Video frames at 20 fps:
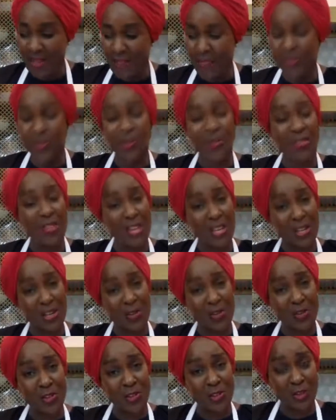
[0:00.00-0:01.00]
So thank
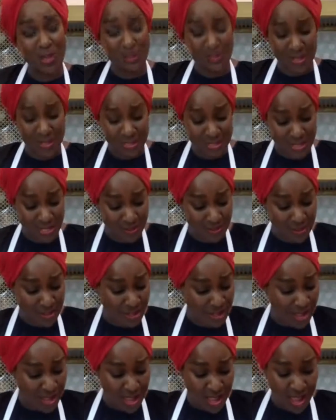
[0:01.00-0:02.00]
you for joining me this
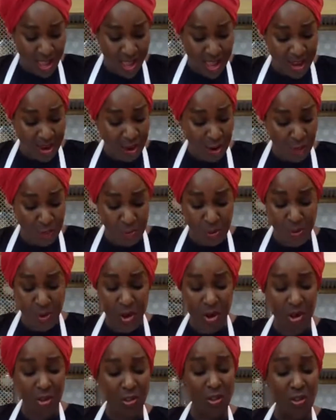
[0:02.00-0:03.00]
evening. I hope you
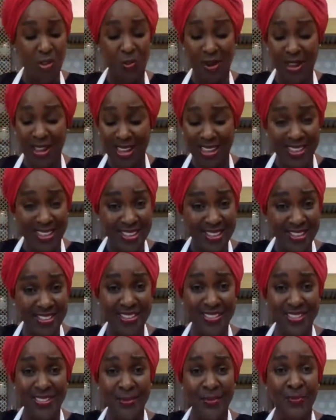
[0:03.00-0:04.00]
all try
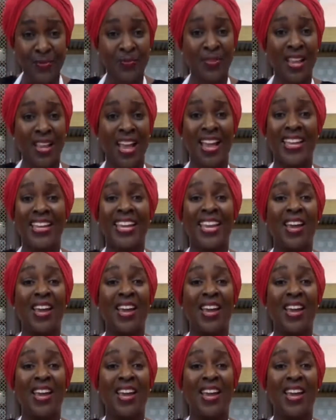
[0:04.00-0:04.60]
this. I